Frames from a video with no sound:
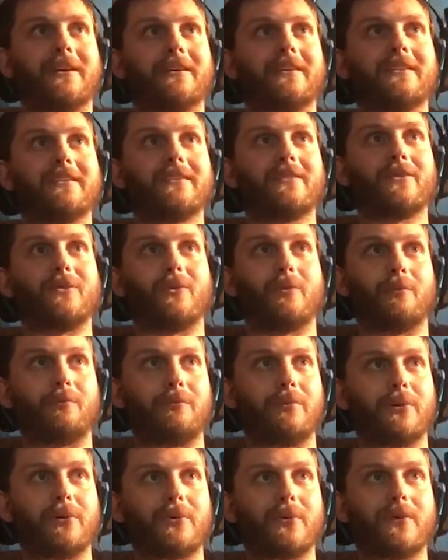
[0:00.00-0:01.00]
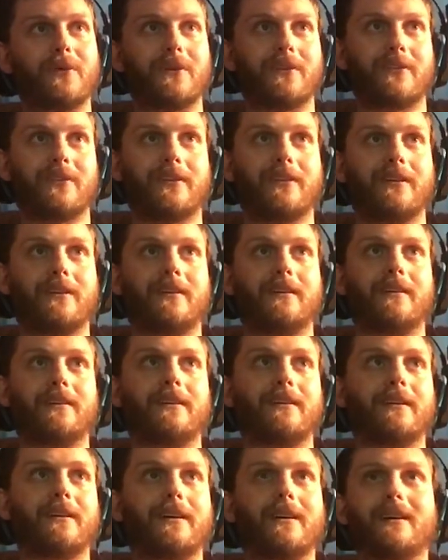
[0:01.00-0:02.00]
This whole building thing,
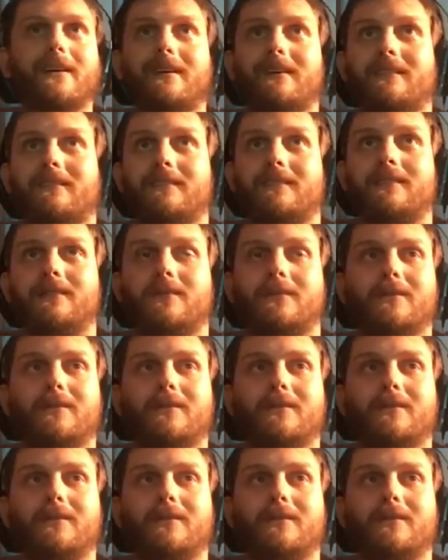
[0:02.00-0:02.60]
no,